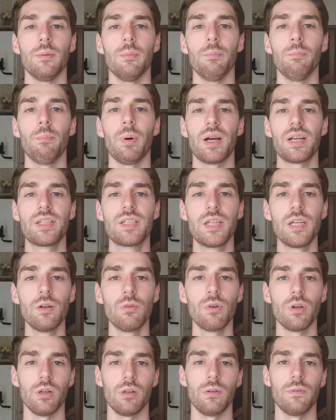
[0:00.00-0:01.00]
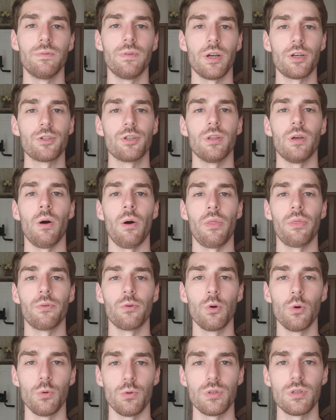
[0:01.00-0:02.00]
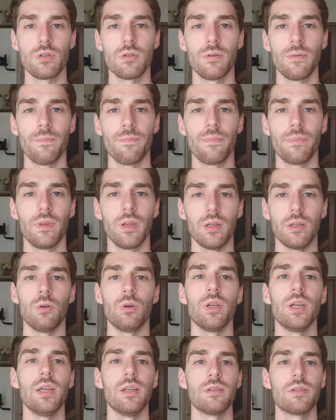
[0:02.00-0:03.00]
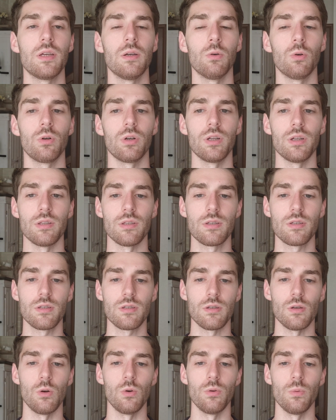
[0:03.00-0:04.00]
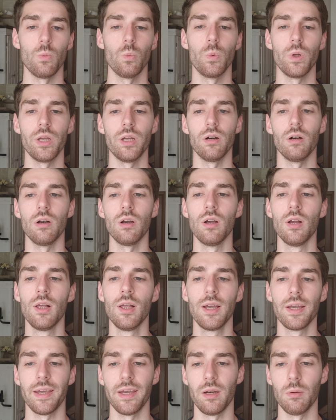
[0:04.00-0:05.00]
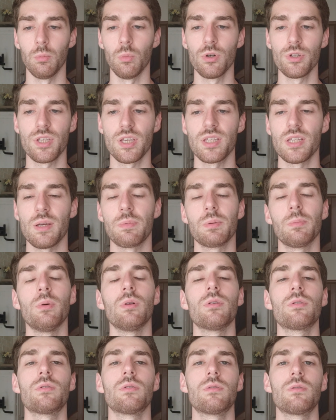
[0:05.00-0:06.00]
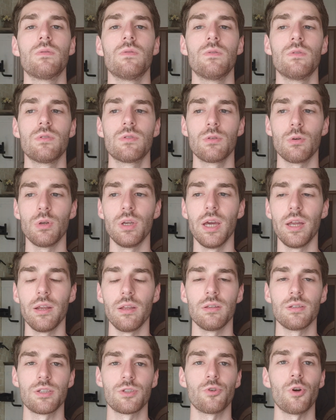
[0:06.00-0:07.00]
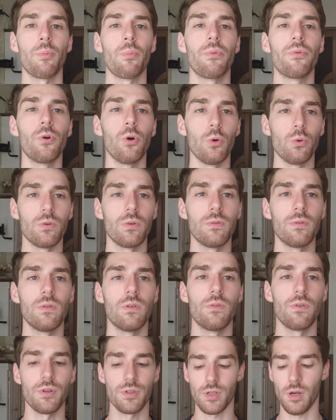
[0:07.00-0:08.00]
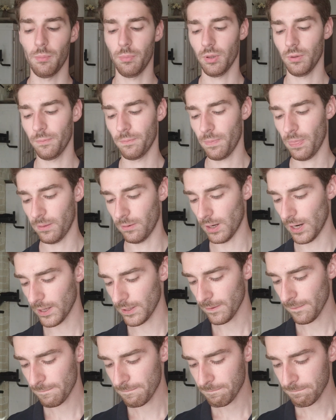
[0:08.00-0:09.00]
bacterial infection in our throat, in our ENT organs. So we are getting more susceptible to getting strep throat, for example, right?